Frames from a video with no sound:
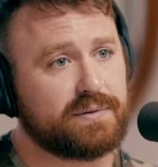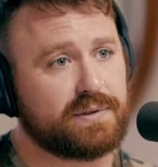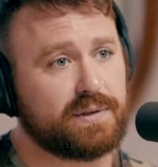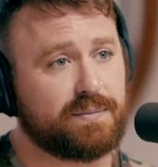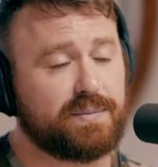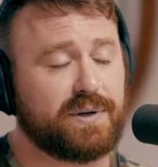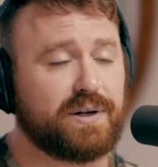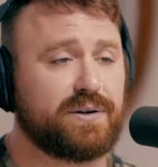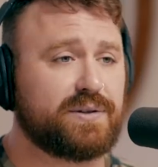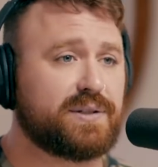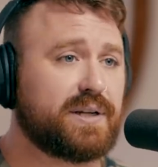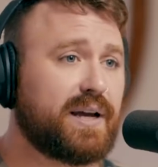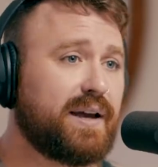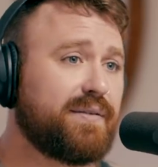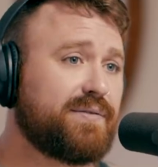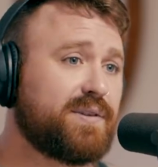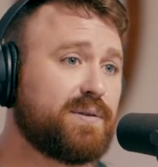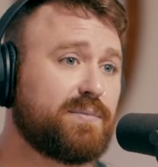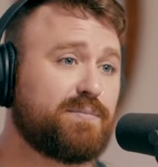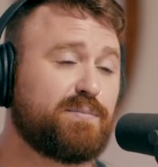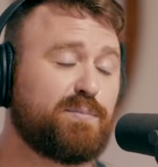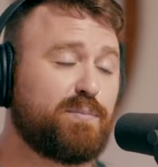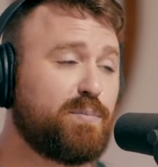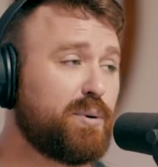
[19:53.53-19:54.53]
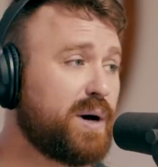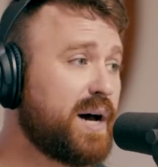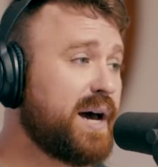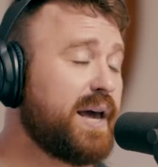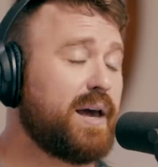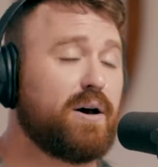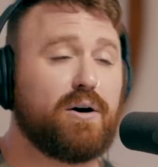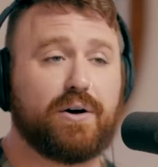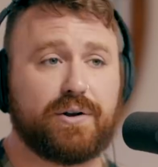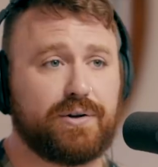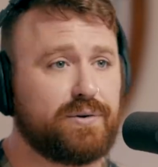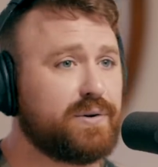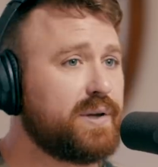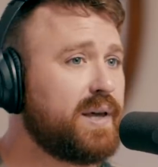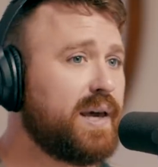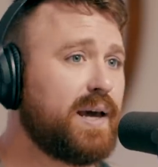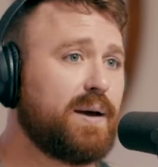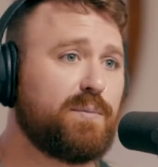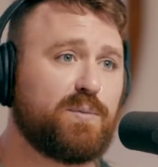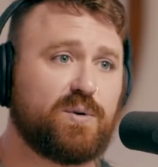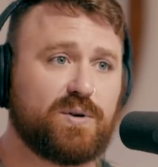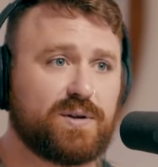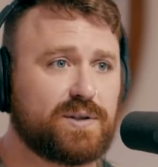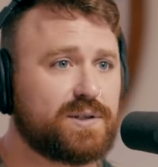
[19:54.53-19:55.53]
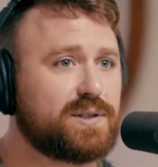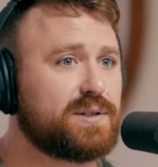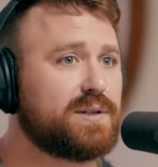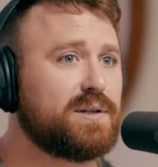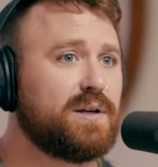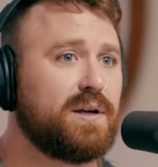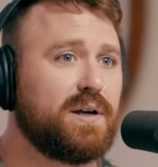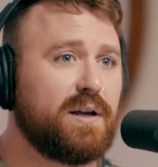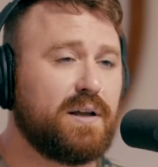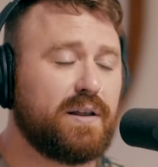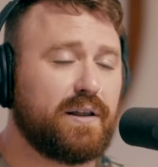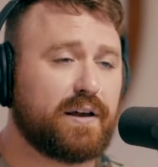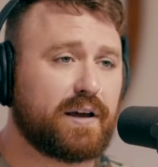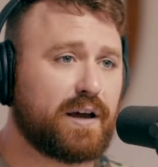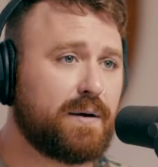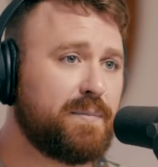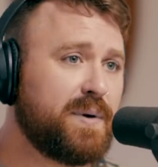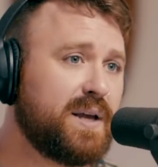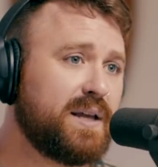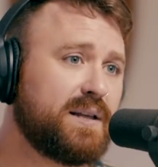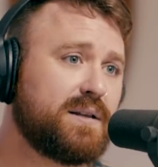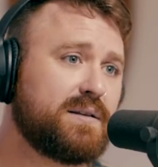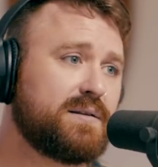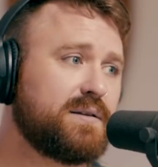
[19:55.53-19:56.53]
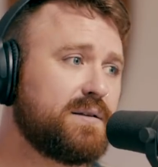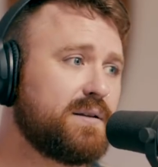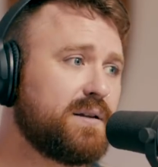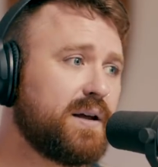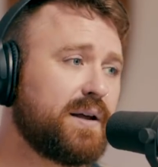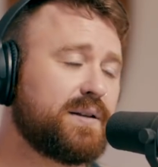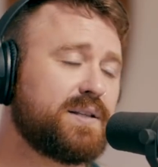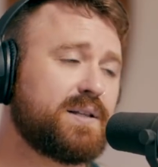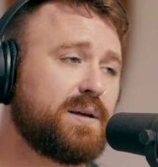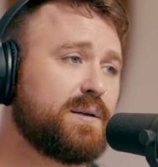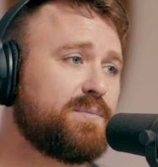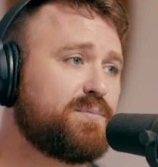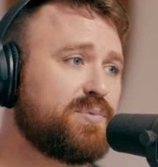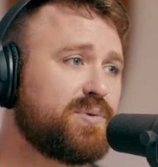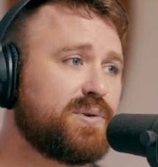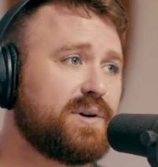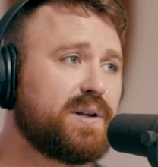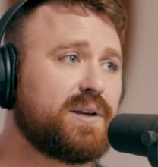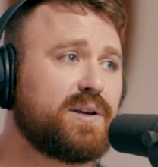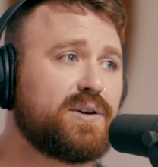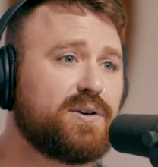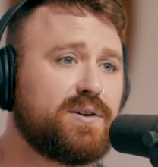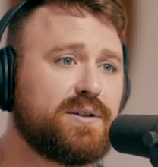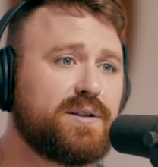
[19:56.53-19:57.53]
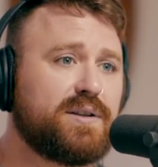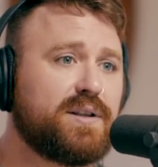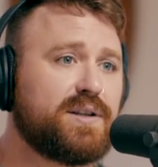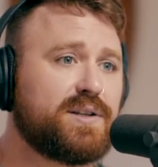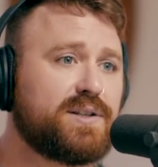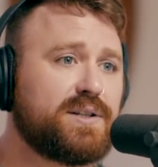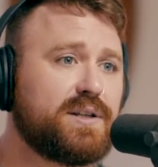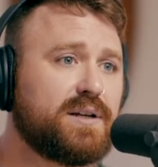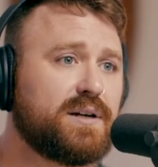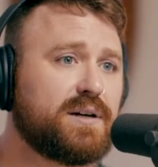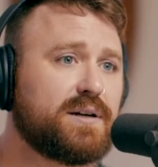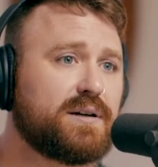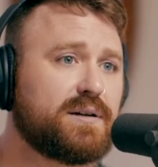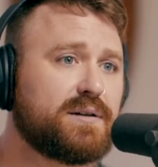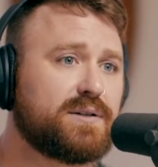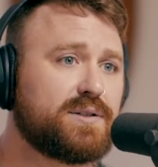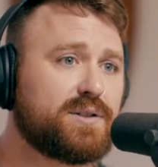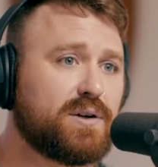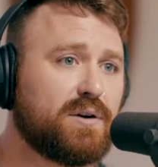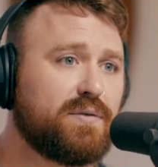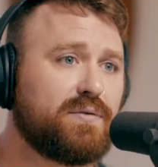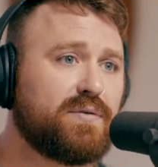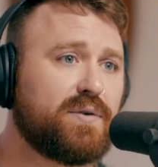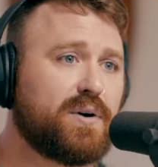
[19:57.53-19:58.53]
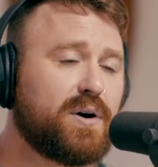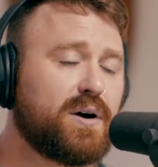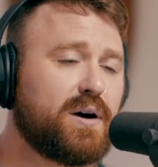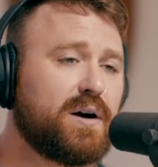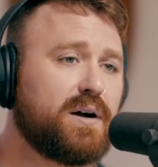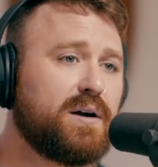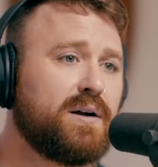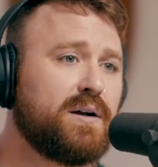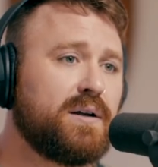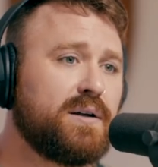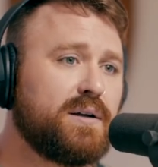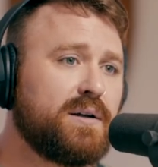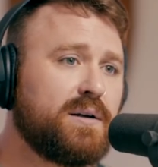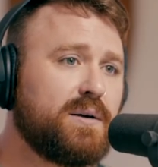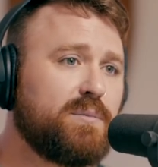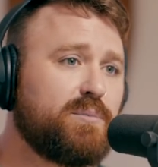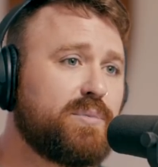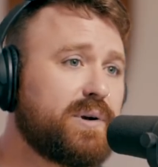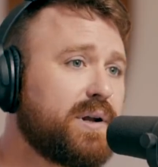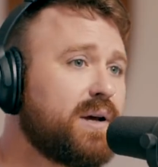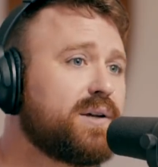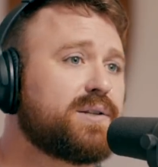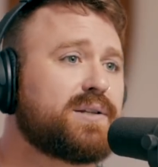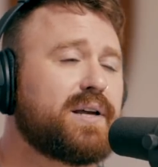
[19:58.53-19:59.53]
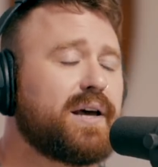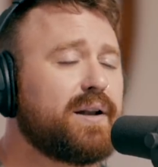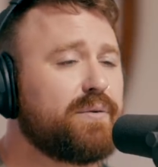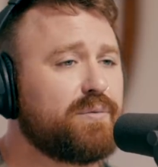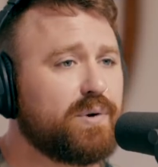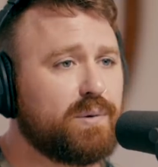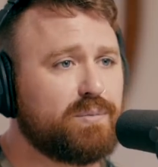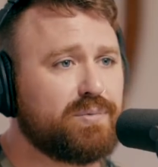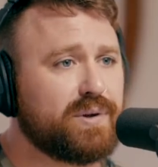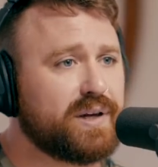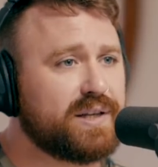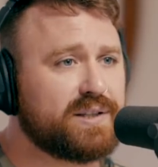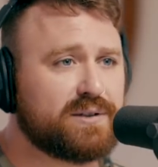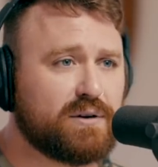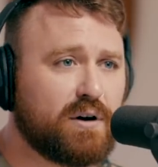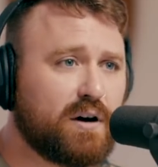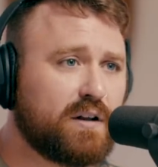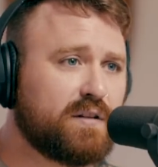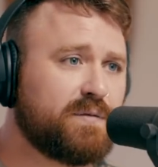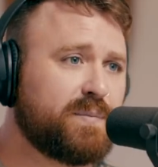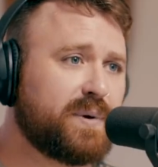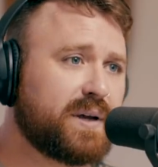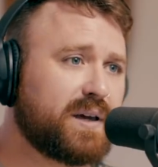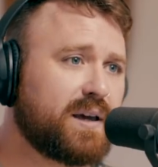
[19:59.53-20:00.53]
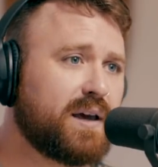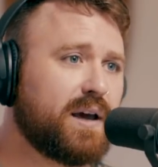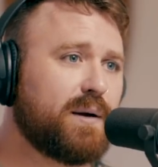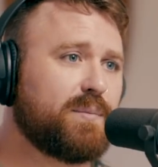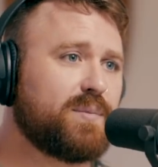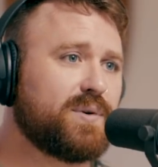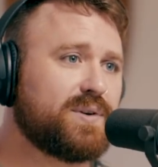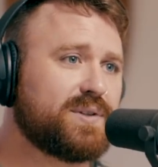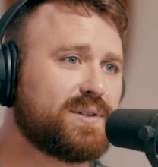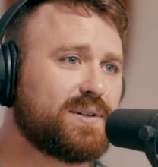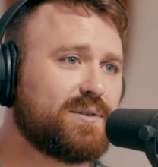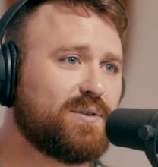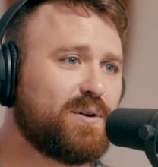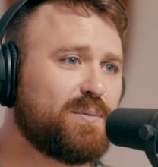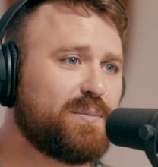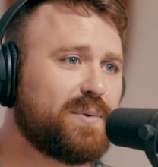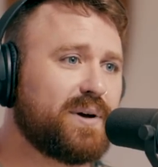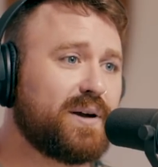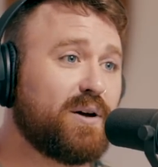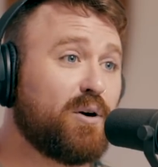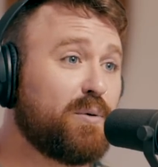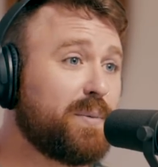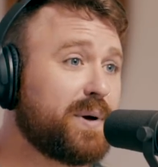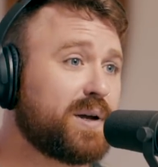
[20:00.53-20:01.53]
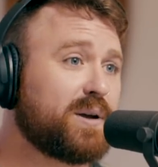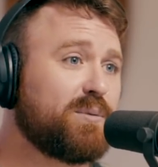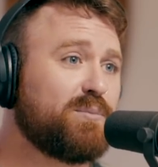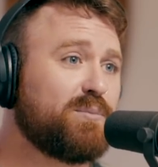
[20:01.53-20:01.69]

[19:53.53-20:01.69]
Some years I have to buy all new cameras. Like I made, I did pretty good this year so far but I also had to replace all of my cameras and all my all my